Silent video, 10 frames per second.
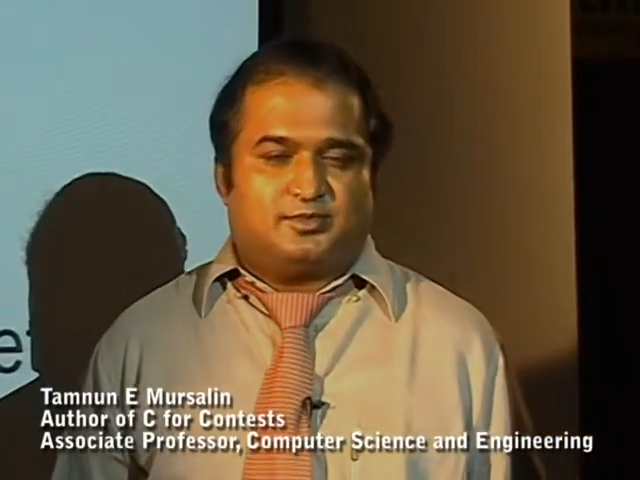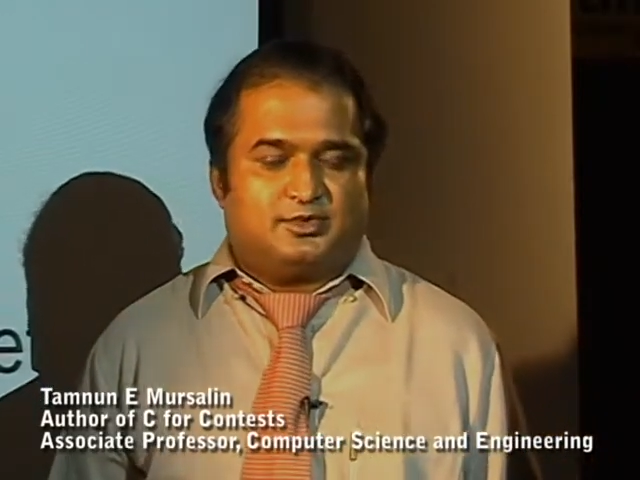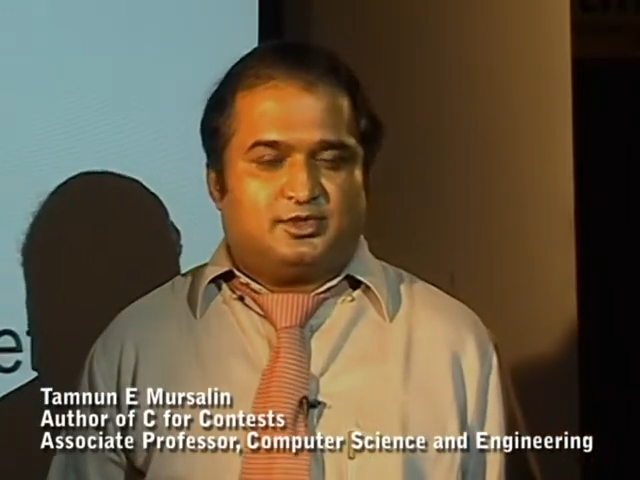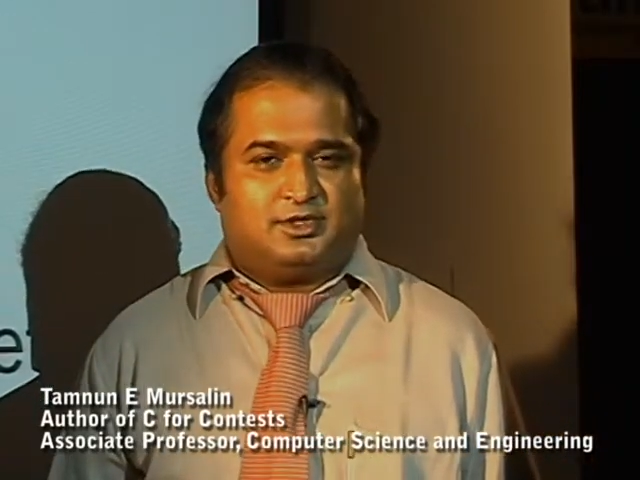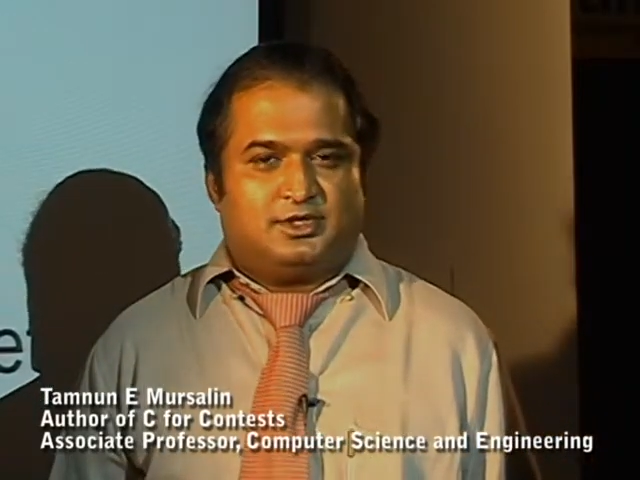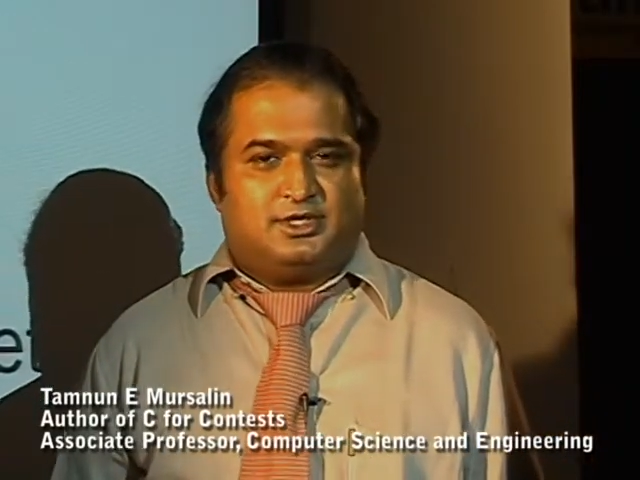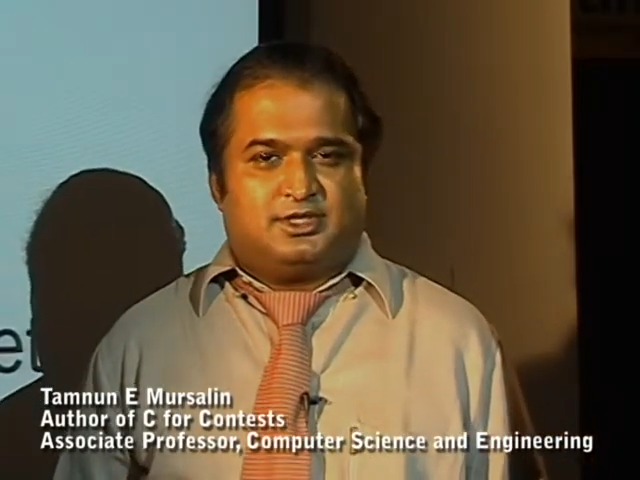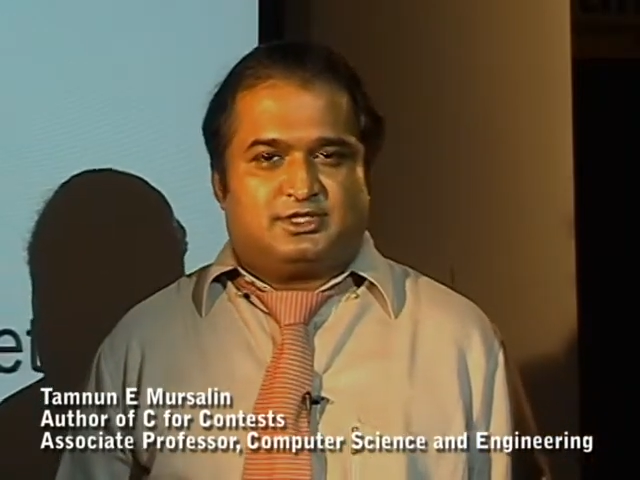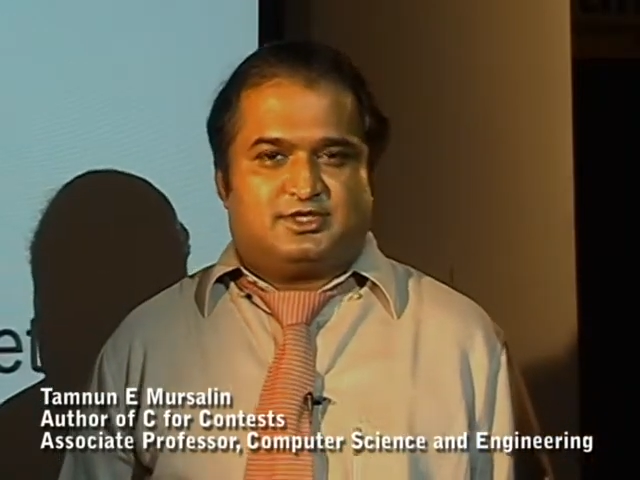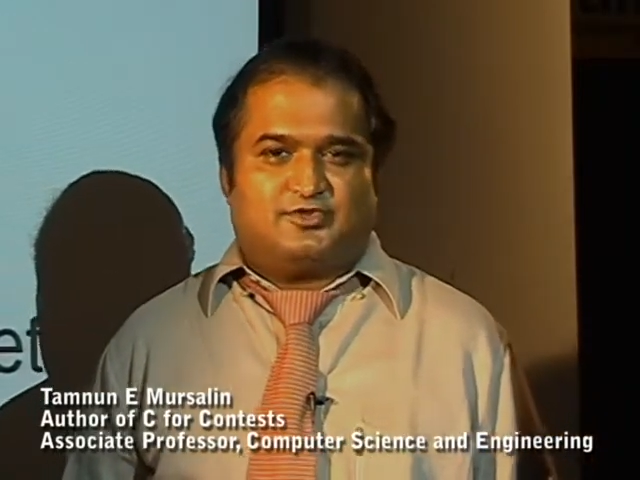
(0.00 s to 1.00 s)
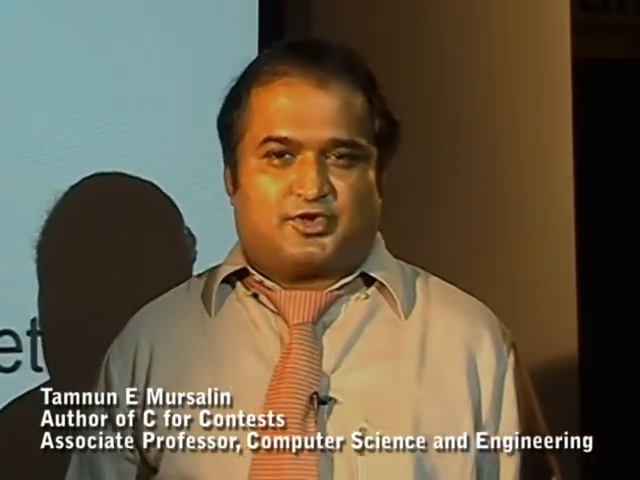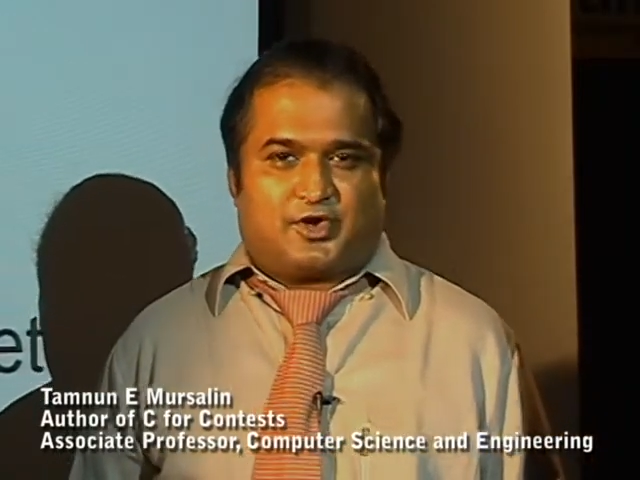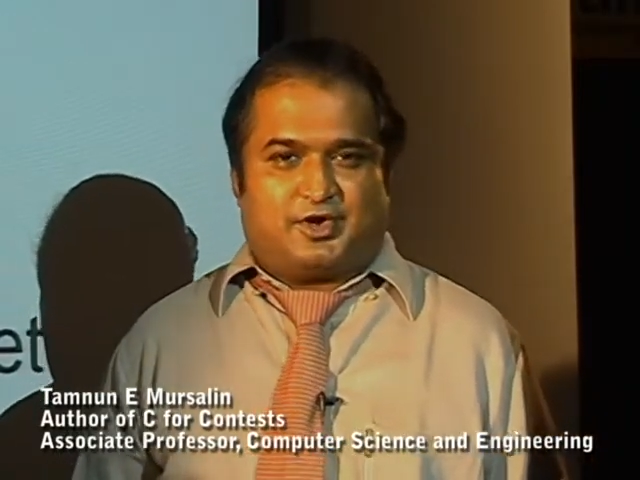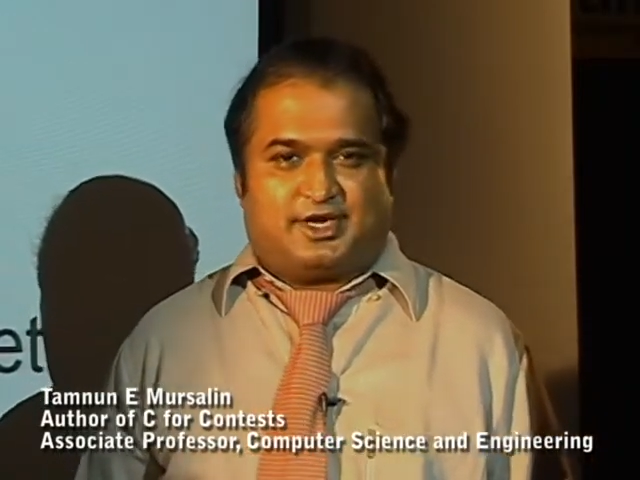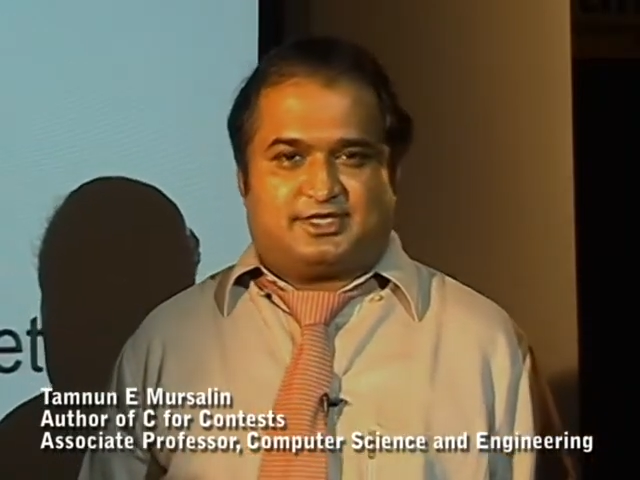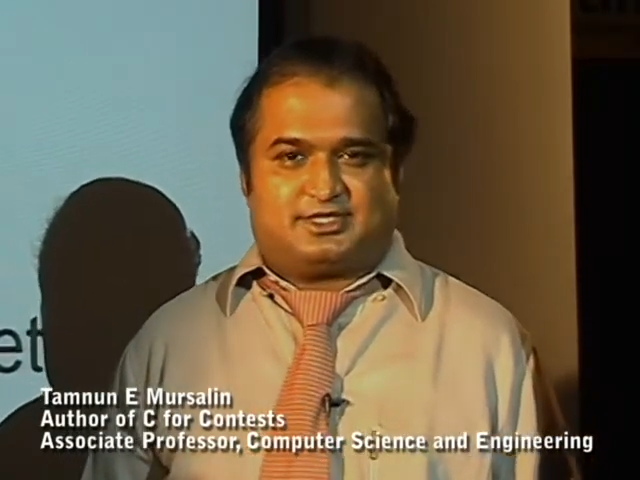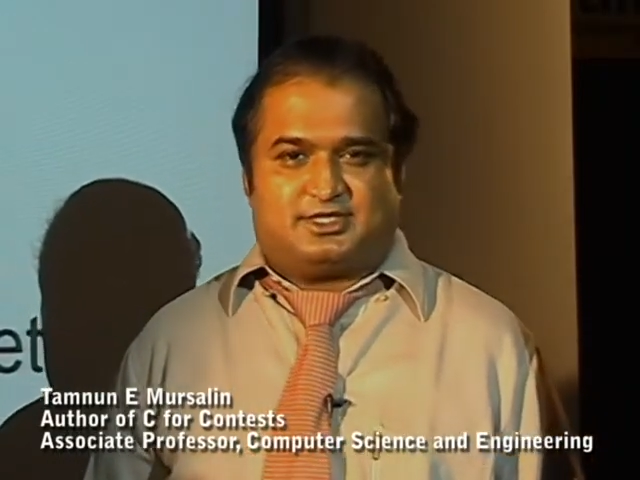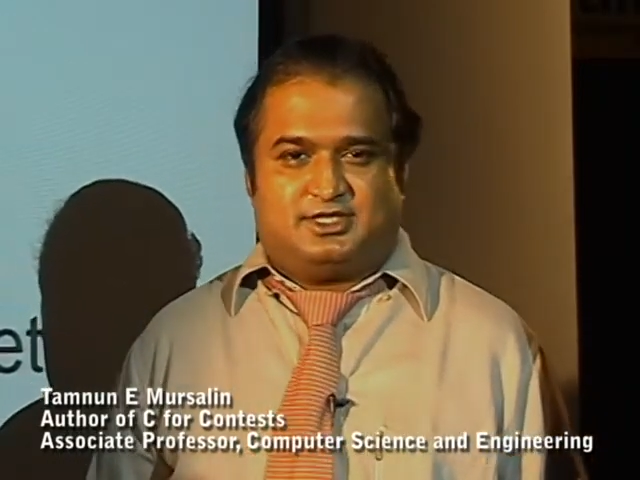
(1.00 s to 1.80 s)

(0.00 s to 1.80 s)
the book CIFA Contest.